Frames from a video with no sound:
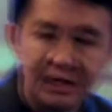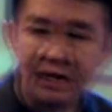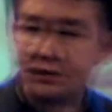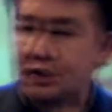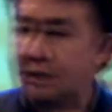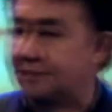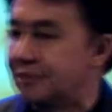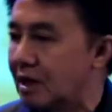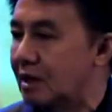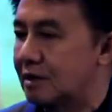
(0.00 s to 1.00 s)
the Egypt,
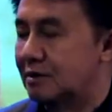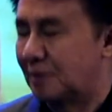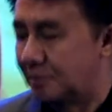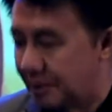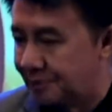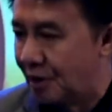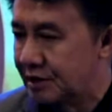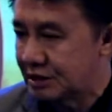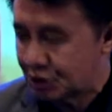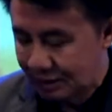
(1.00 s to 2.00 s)
from the
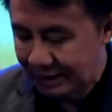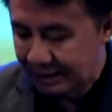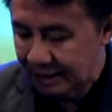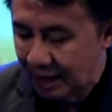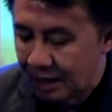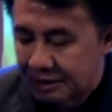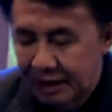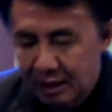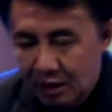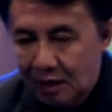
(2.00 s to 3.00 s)
bondage land,
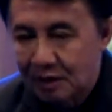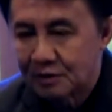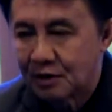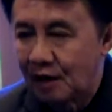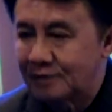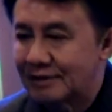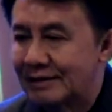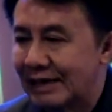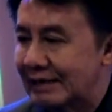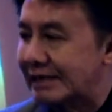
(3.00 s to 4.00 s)
they all got
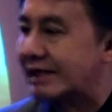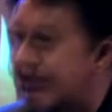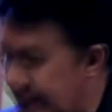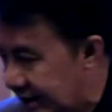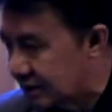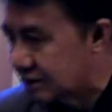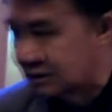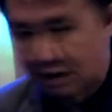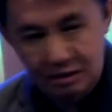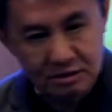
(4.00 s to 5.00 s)
their healings.
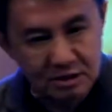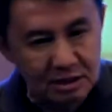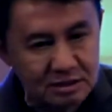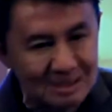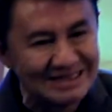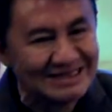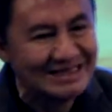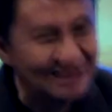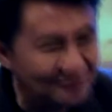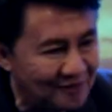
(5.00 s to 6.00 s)
This is a
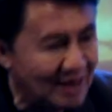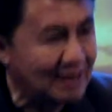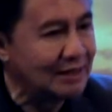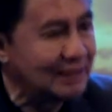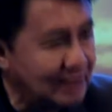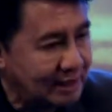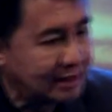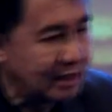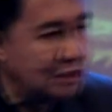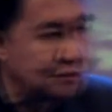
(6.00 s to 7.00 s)
divine
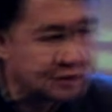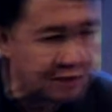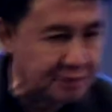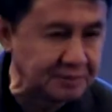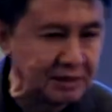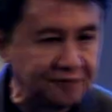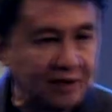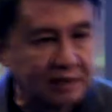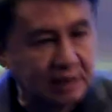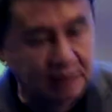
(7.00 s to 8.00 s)
healing. Can you say with me,
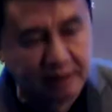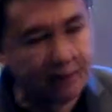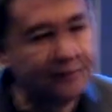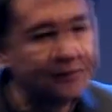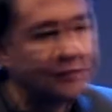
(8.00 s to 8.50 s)
divine healing?